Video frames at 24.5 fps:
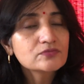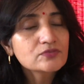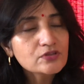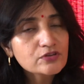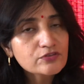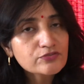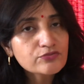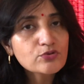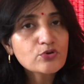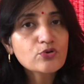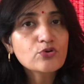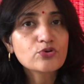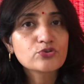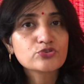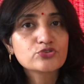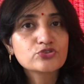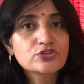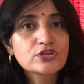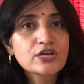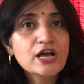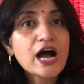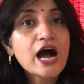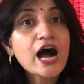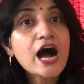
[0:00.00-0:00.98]
Of
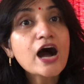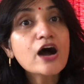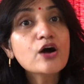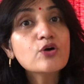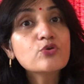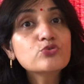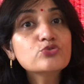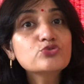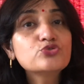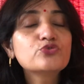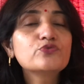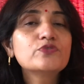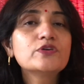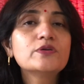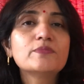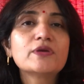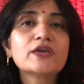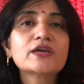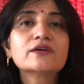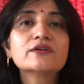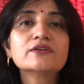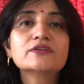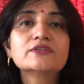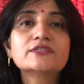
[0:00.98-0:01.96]
course. How do we
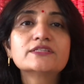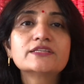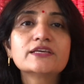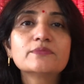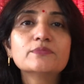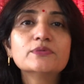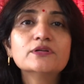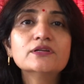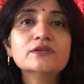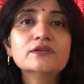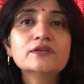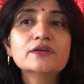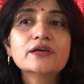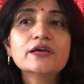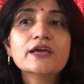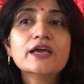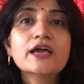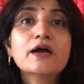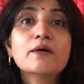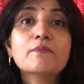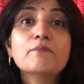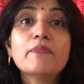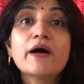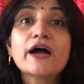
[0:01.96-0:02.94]
make her stable?
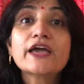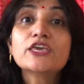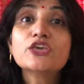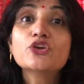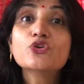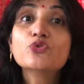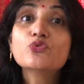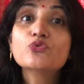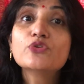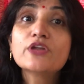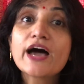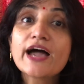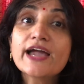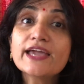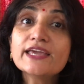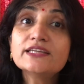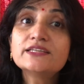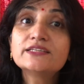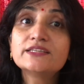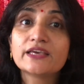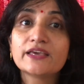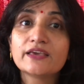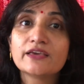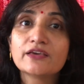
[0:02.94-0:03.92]
By
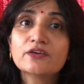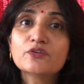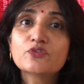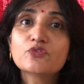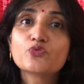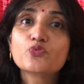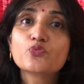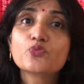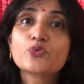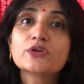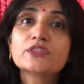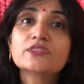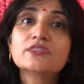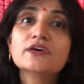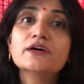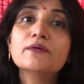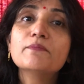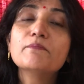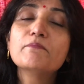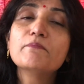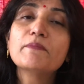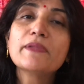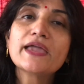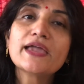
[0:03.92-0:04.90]
uniting with the
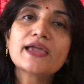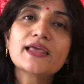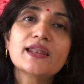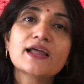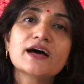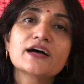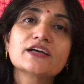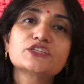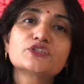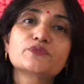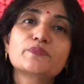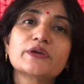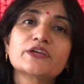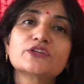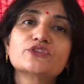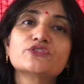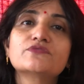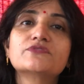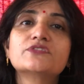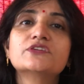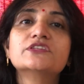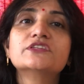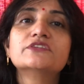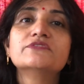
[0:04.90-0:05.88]
male aspect
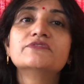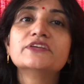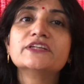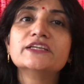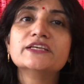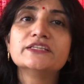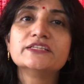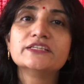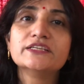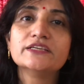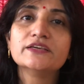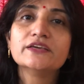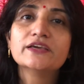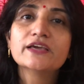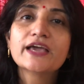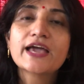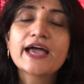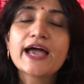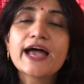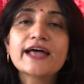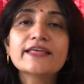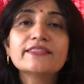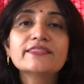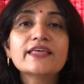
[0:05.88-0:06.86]
of the divinity,
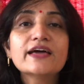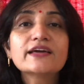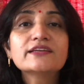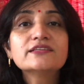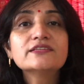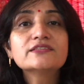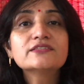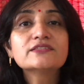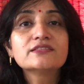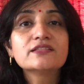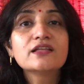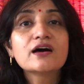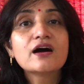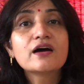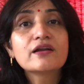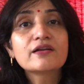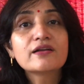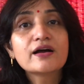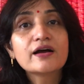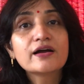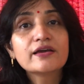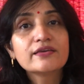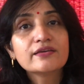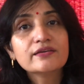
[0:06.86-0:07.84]
and that is
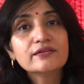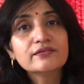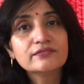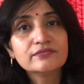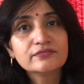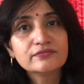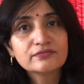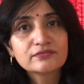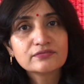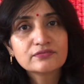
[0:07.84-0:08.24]
Narayan.